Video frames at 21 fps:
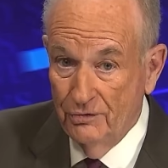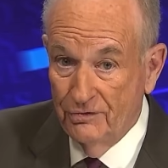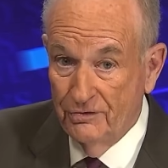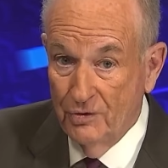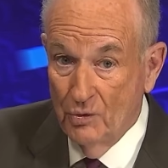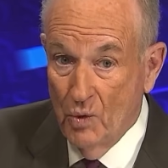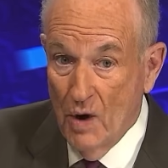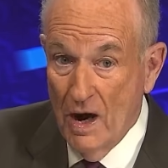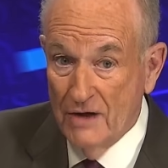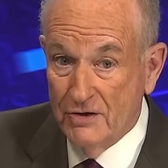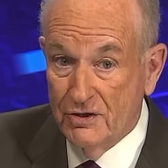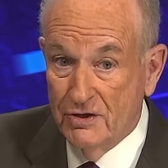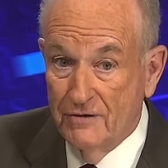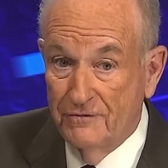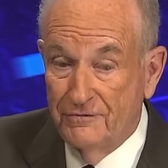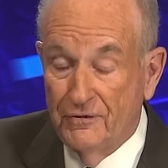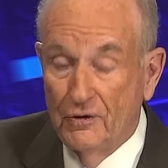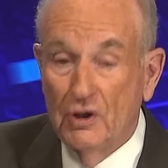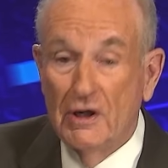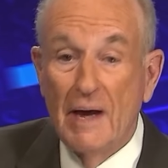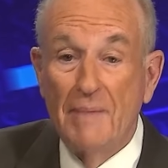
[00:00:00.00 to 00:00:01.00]
To watch the
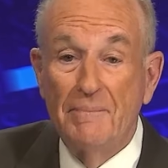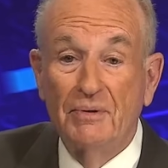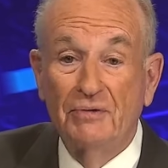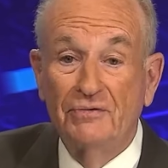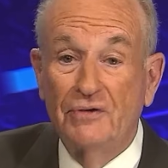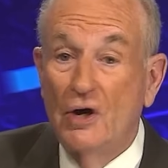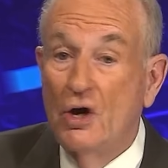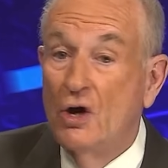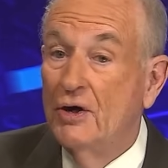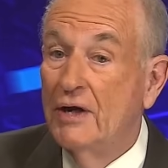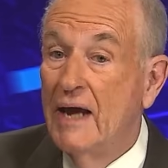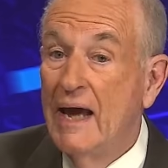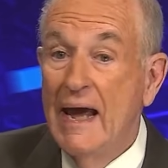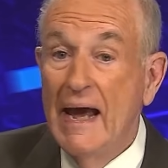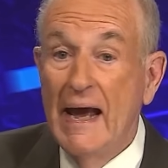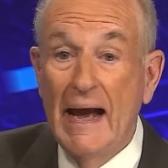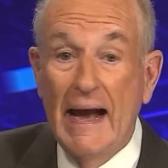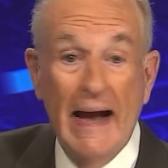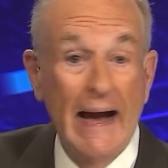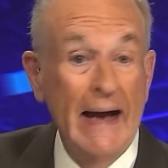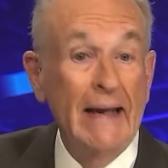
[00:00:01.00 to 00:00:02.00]
full episode
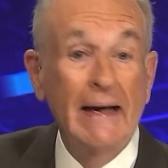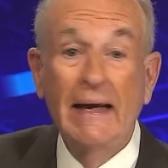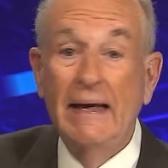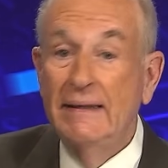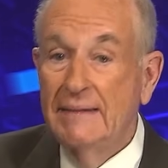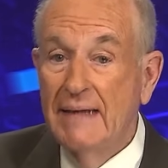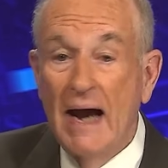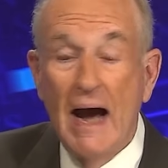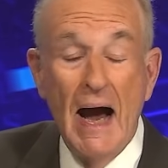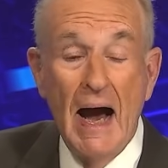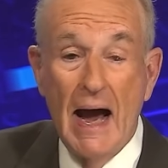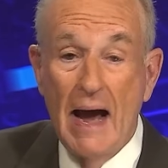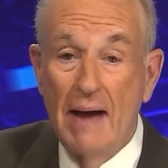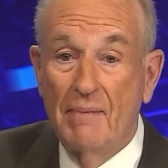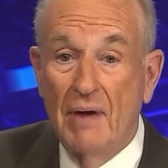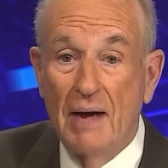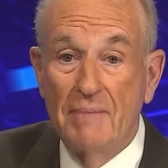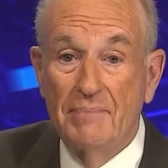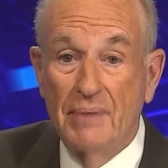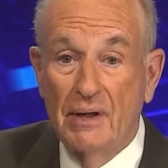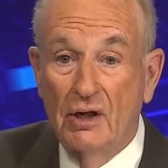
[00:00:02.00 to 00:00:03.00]
anytime
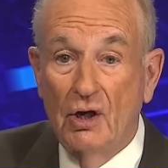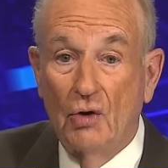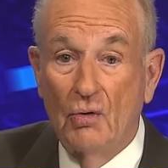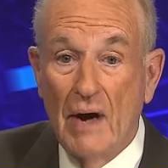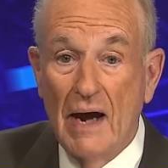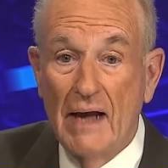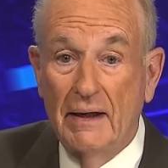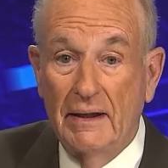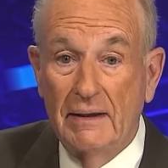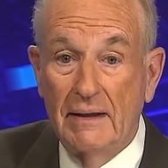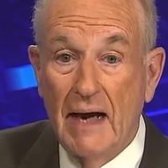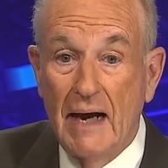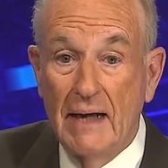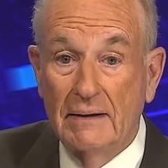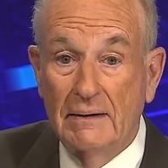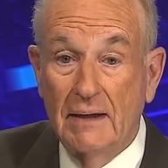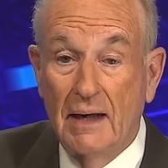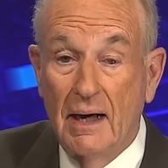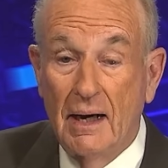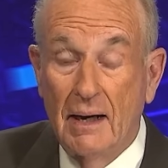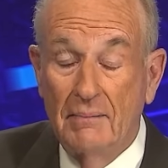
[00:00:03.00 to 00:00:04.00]
on
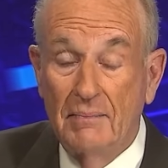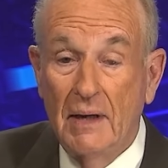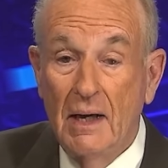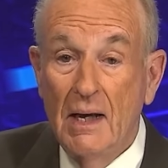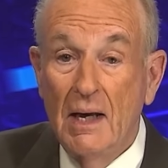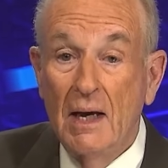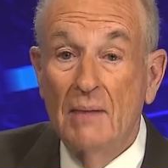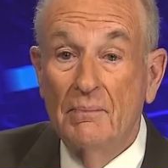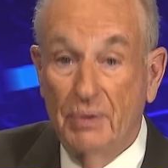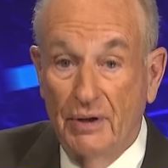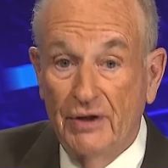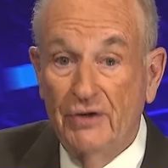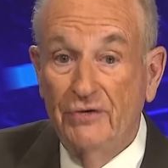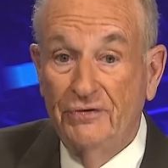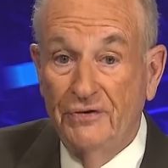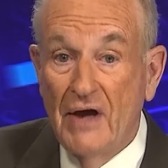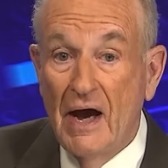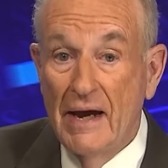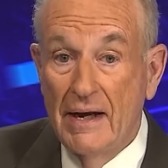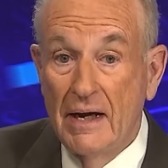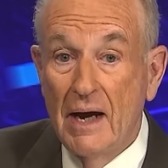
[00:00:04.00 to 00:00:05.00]
BillO'Reilly.com, please
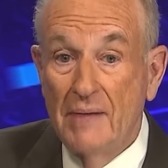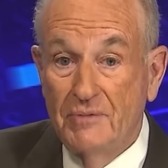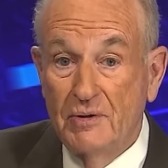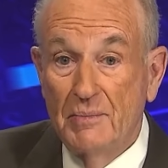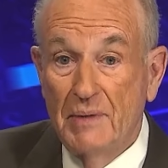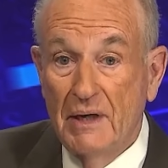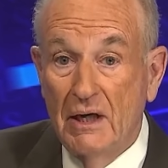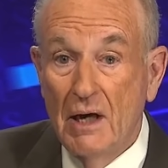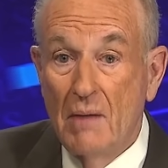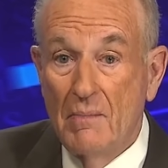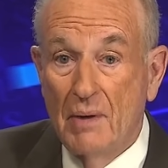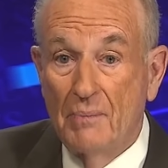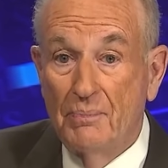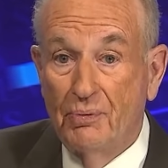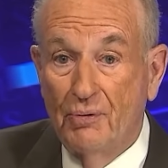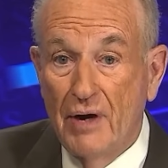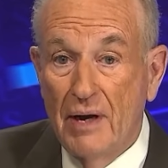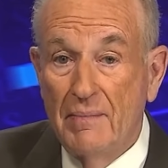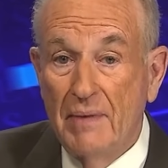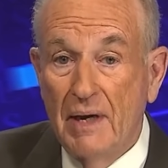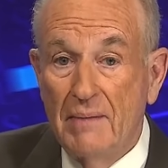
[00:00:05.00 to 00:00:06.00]
sign up to become a
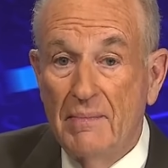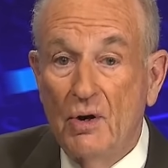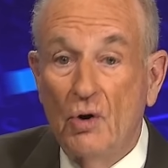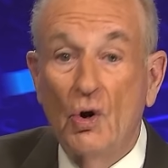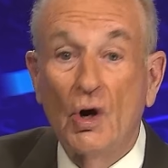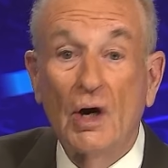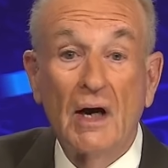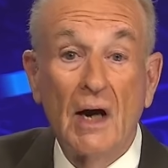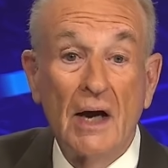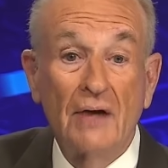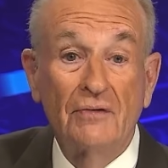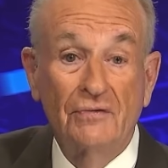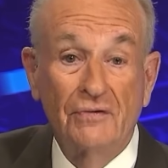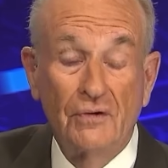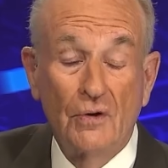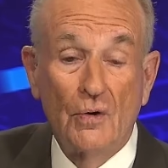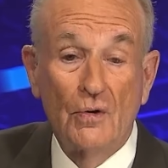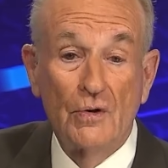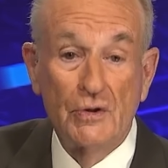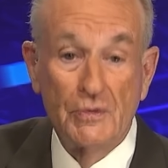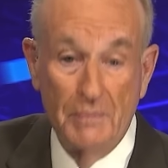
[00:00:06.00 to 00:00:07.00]
premium or
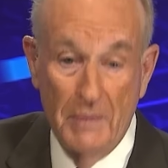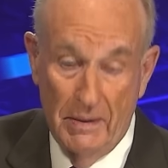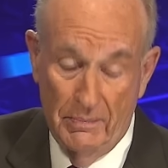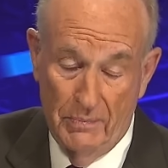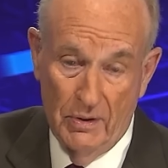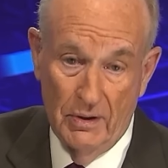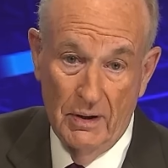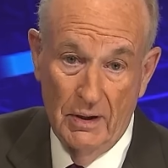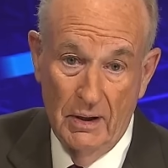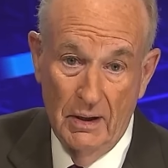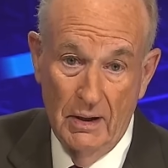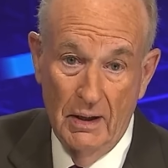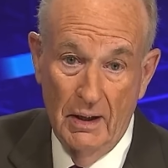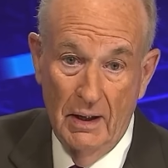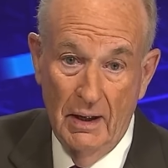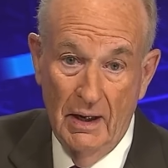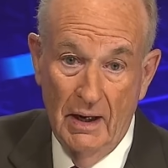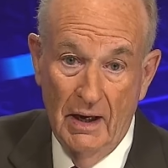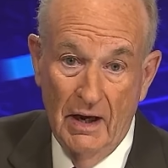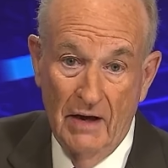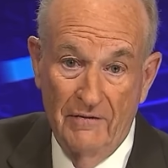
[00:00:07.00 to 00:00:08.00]
concierge member.
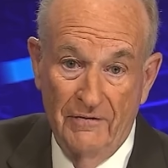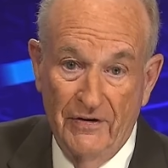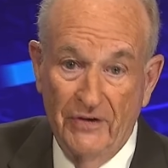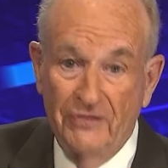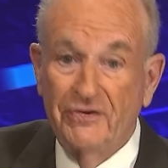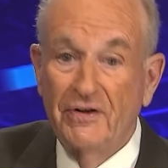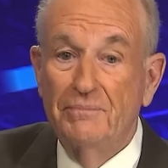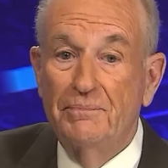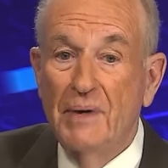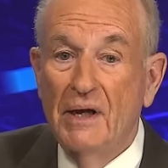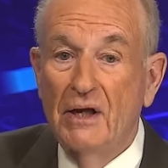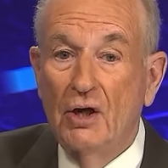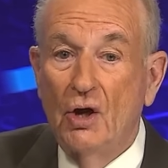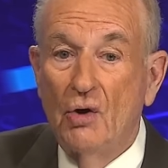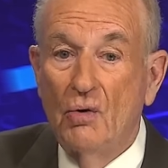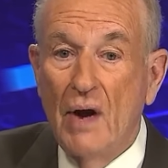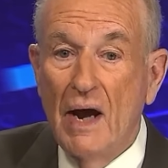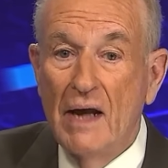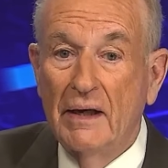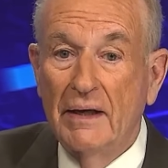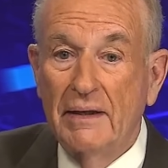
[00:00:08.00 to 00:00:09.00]
Visit
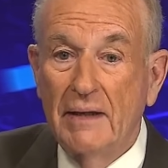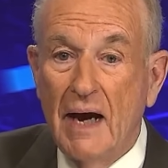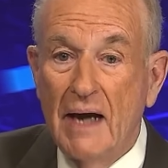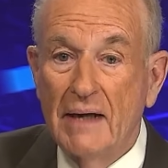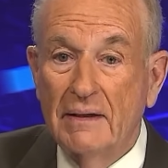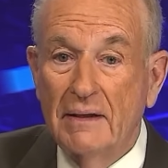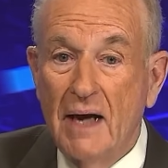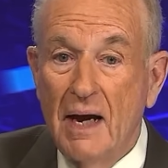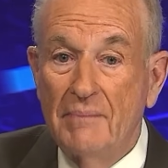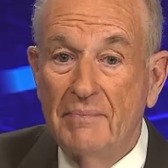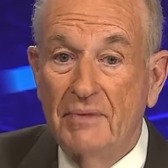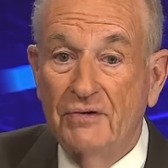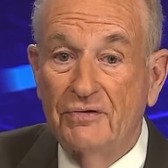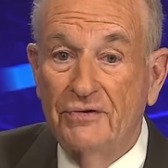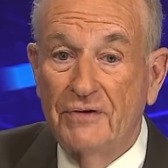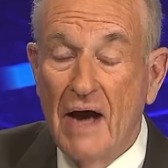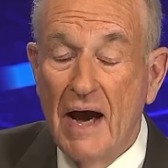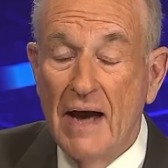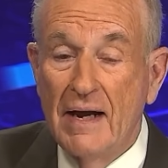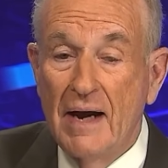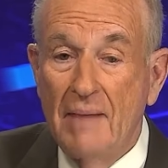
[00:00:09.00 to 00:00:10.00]
BillO'Reilly.com to
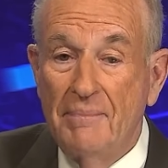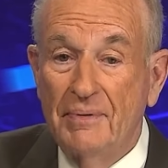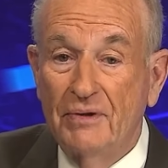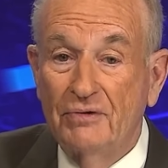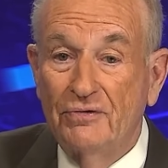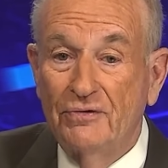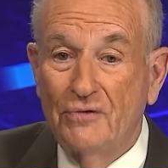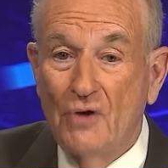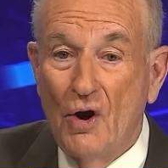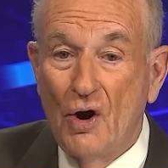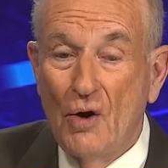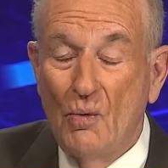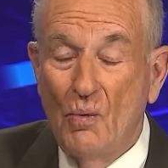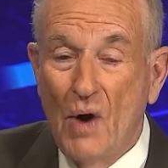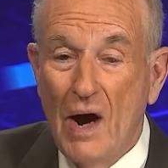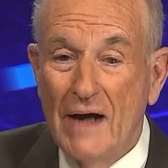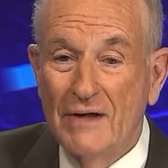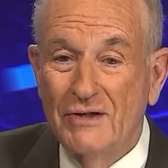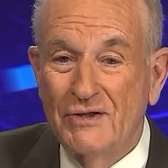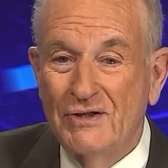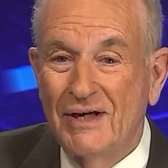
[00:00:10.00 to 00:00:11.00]
sign up and start
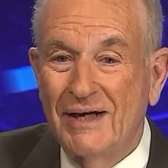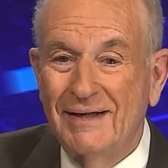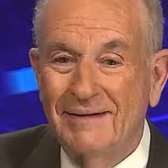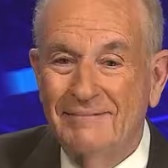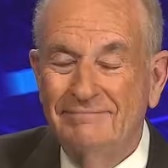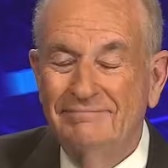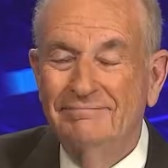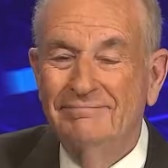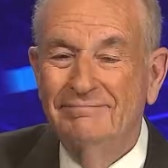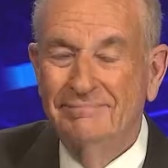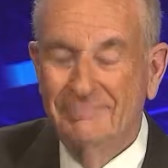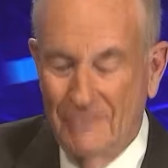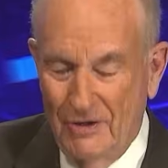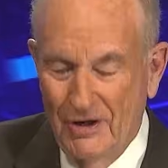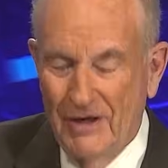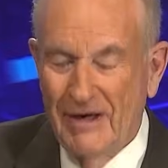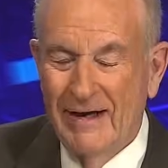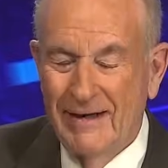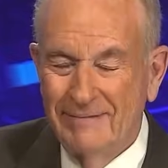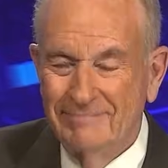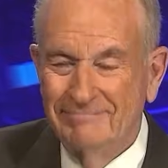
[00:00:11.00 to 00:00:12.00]
watching today.